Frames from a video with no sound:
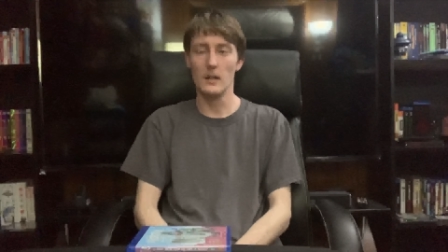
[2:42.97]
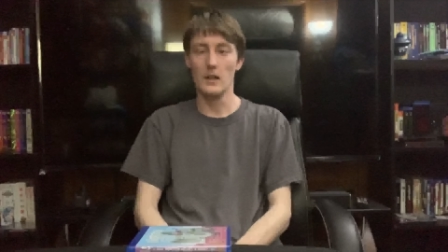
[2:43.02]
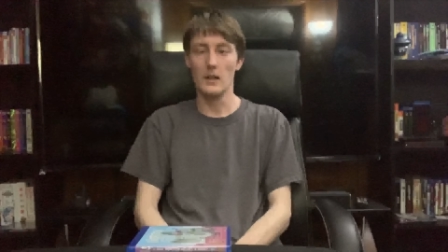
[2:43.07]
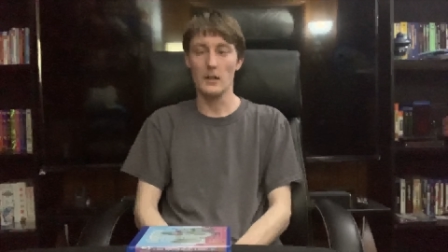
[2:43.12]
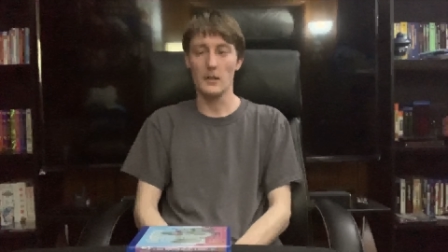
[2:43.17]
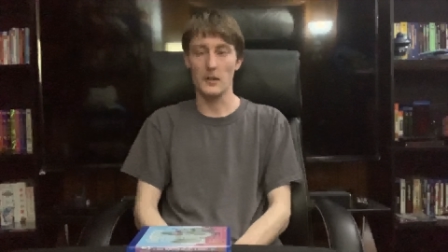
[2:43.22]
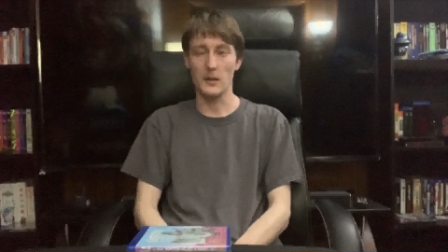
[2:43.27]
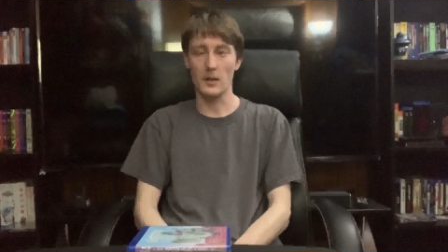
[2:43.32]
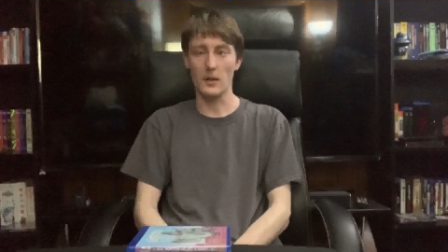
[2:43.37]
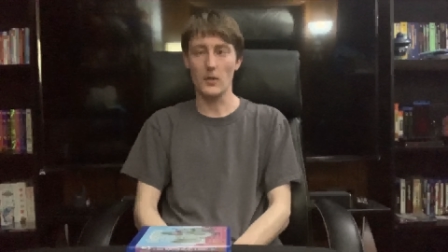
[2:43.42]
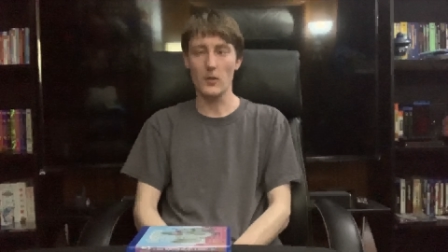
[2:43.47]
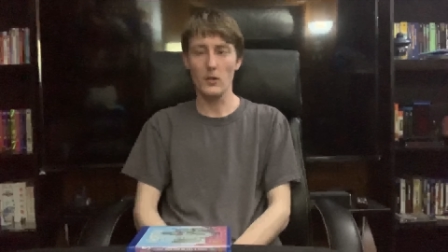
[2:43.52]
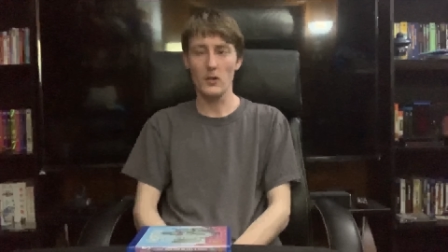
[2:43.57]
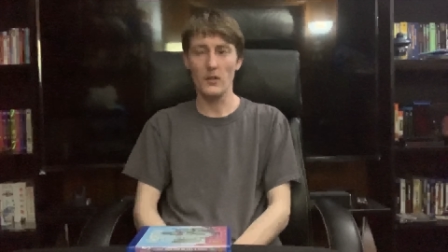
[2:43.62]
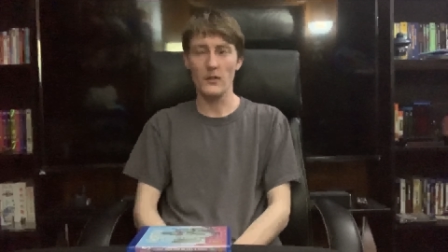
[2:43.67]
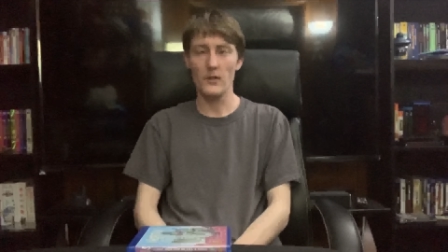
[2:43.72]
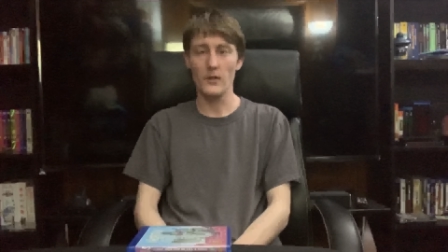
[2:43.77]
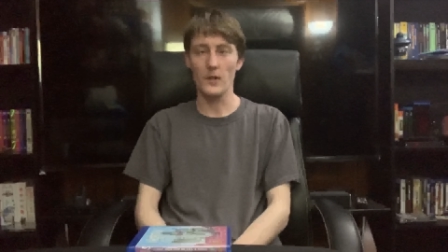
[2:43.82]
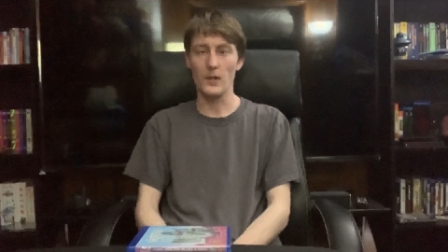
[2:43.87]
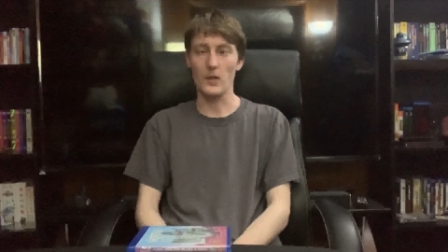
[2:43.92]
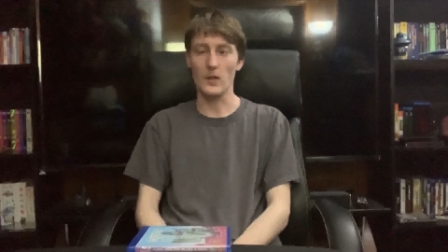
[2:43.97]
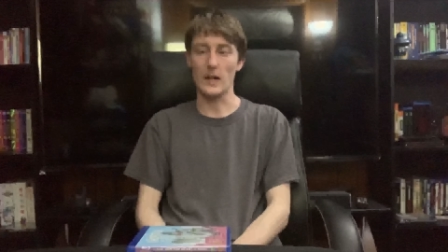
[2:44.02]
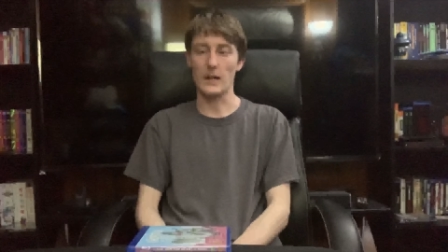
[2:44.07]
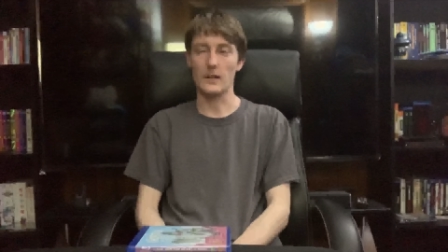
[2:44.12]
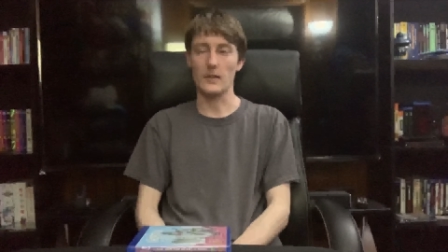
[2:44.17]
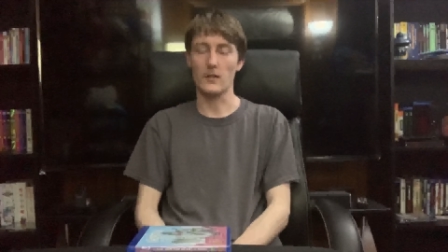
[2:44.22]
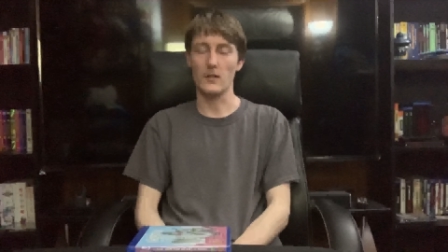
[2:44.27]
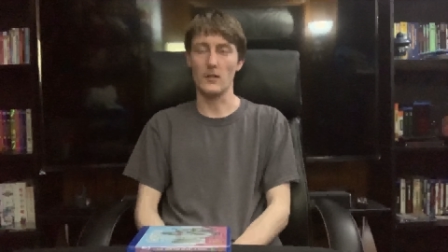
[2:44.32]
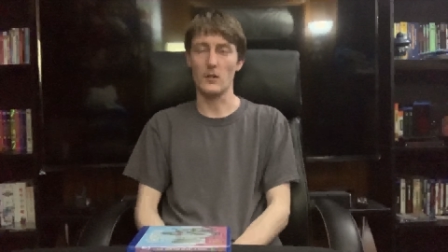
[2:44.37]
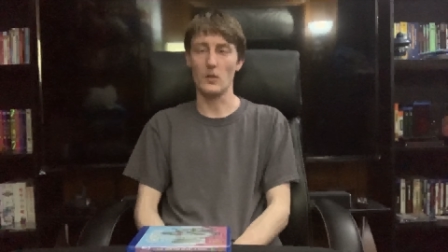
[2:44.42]
So, if you'd like
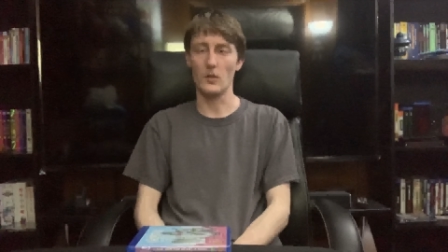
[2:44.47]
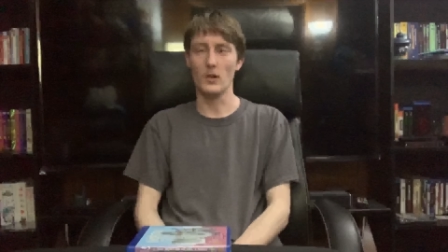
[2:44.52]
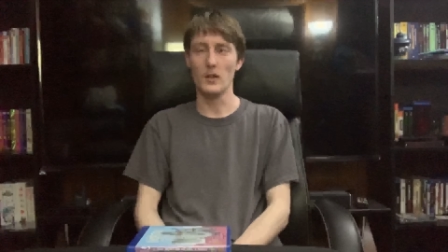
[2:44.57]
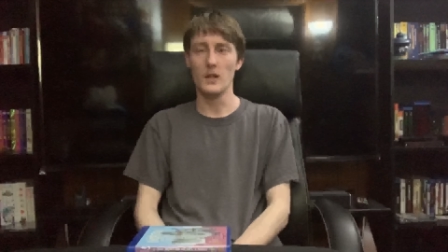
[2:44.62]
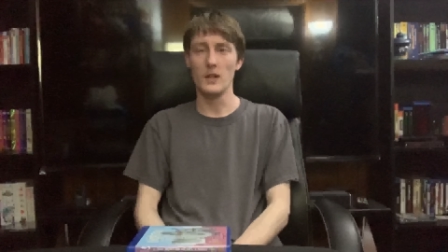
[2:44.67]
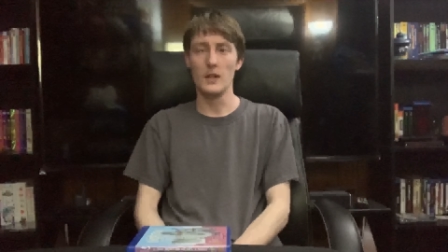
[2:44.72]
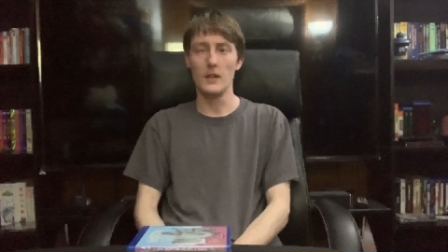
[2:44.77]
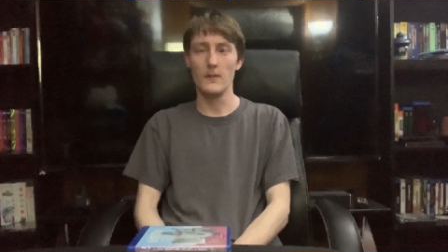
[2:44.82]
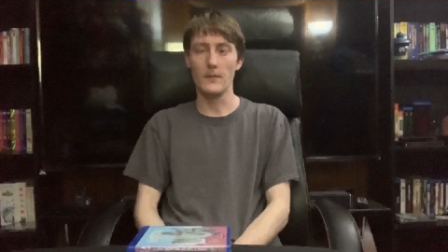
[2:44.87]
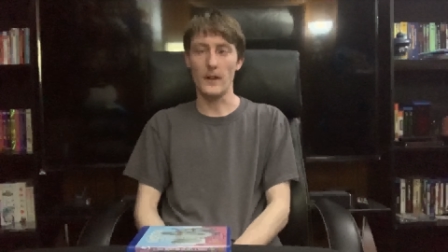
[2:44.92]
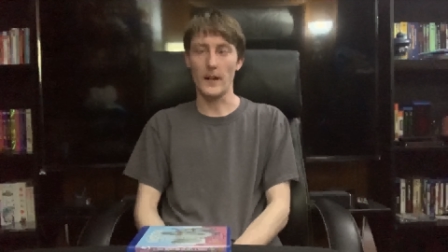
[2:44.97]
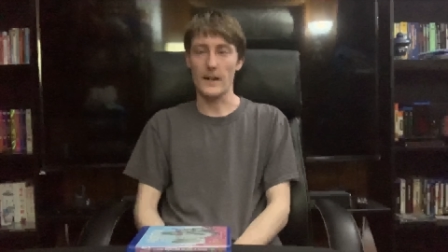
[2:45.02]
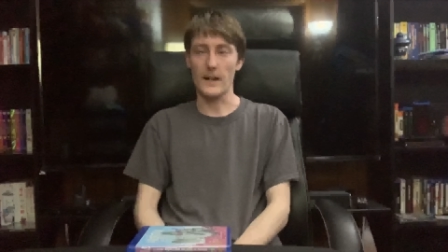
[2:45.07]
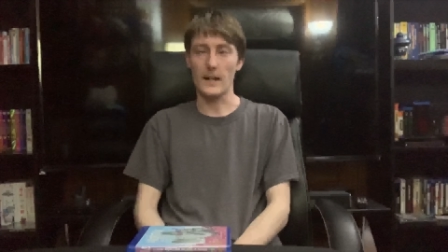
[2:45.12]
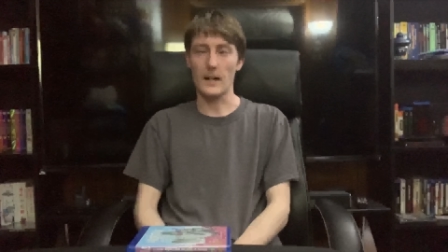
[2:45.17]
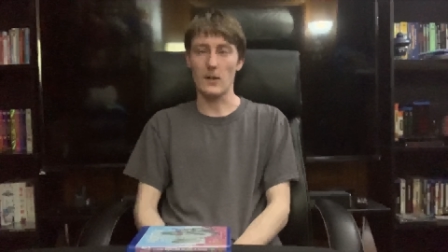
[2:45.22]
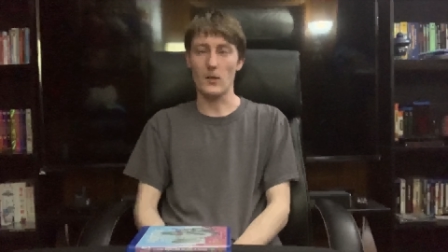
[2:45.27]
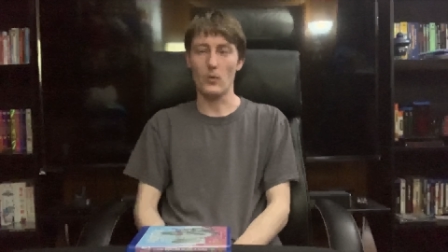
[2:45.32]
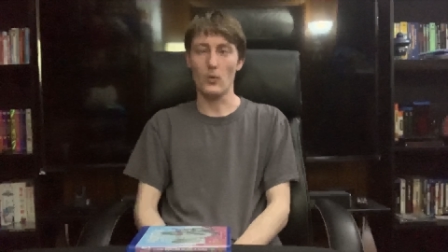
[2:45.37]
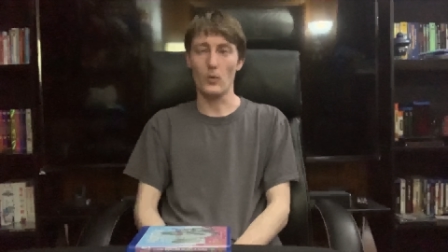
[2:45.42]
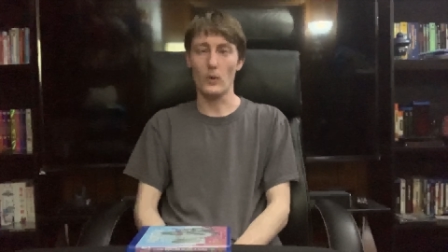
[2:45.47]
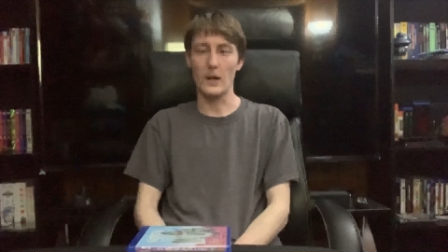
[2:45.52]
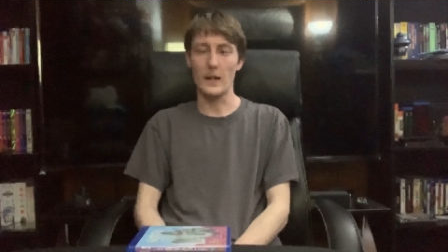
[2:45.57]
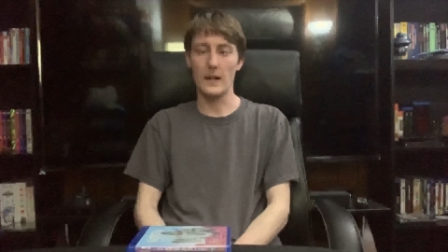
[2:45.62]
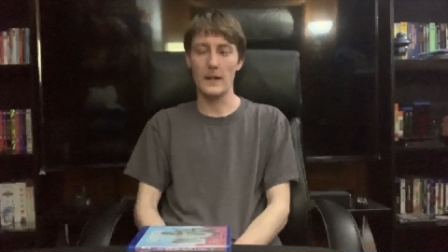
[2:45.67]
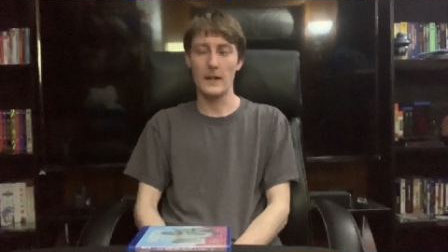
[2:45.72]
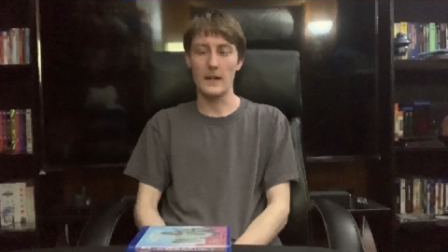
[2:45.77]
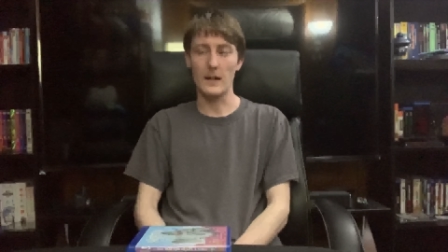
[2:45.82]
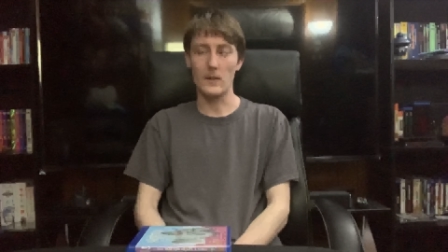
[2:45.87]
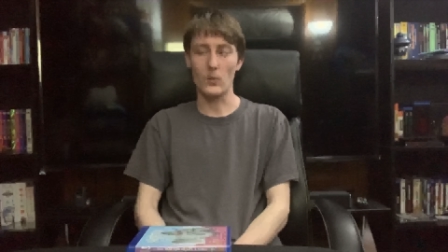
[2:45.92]
to find out
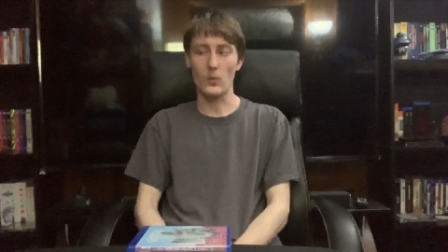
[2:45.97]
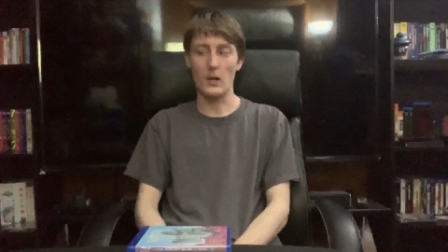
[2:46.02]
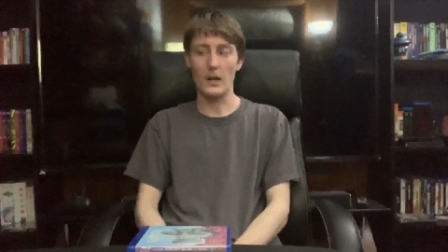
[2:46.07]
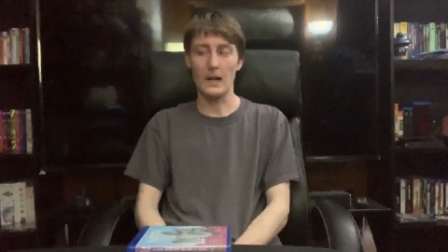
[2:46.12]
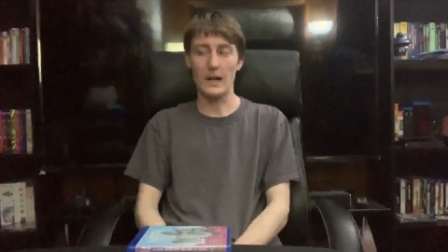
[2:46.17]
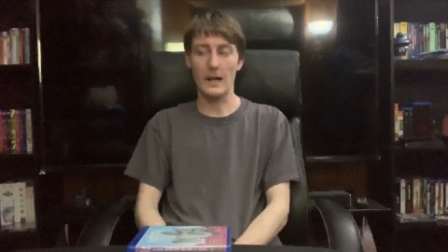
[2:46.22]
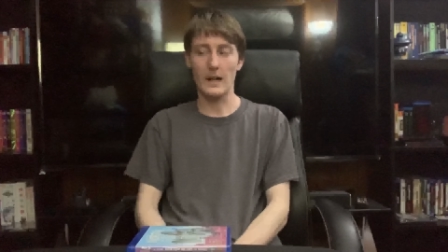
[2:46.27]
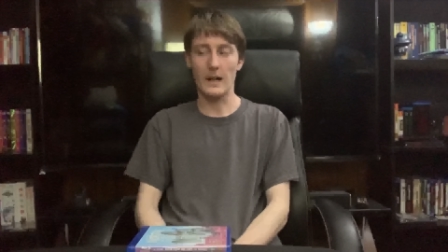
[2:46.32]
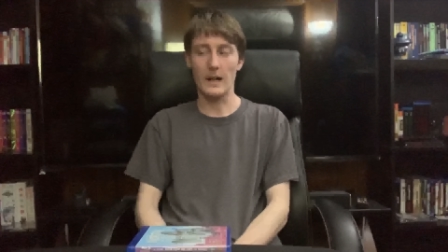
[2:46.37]
when and why